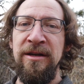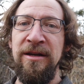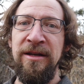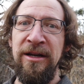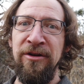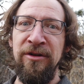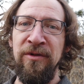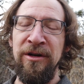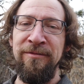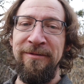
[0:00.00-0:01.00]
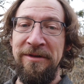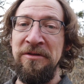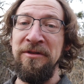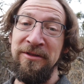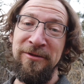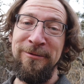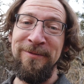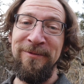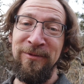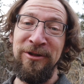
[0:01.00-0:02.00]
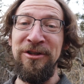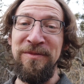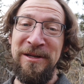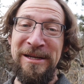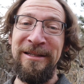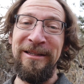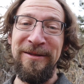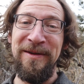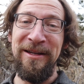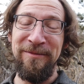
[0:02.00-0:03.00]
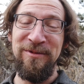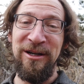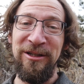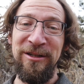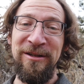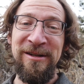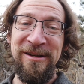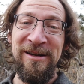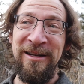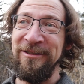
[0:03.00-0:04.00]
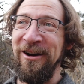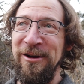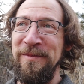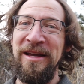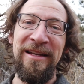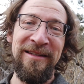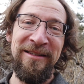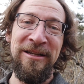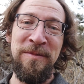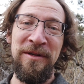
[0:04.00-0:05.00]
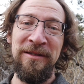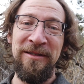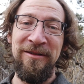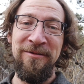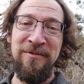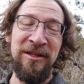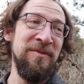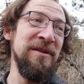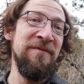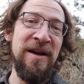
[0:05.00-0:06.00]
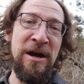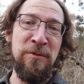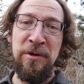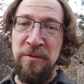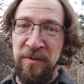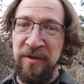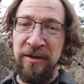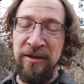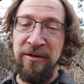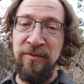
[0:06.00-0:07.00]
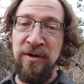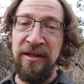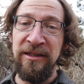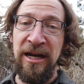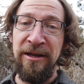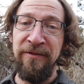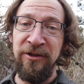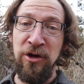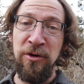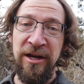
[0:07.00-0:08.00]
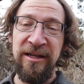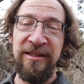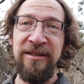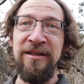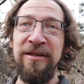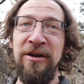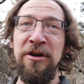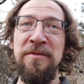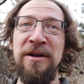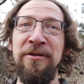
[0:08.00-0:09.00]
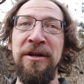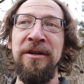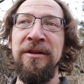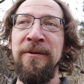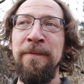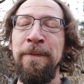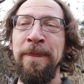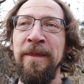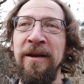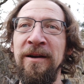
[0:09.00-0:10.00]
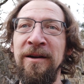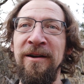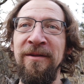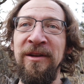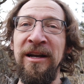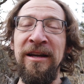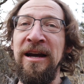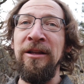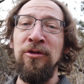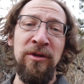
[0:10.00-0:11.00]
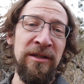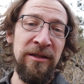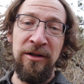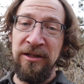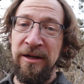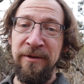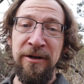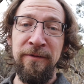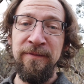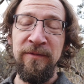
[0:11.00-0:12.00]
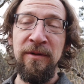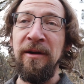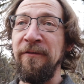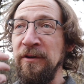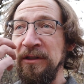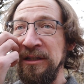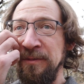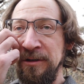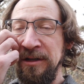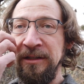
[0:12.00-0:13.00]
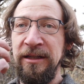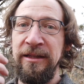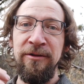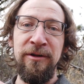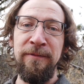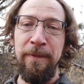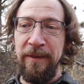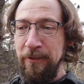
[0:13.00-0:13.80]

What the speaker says: in an area where you assume which should be easy to make an impression, and try to make it as deep as what's being found, what the ones I've showcased in the documentary. I learned this a long time ago when my first experience, like there were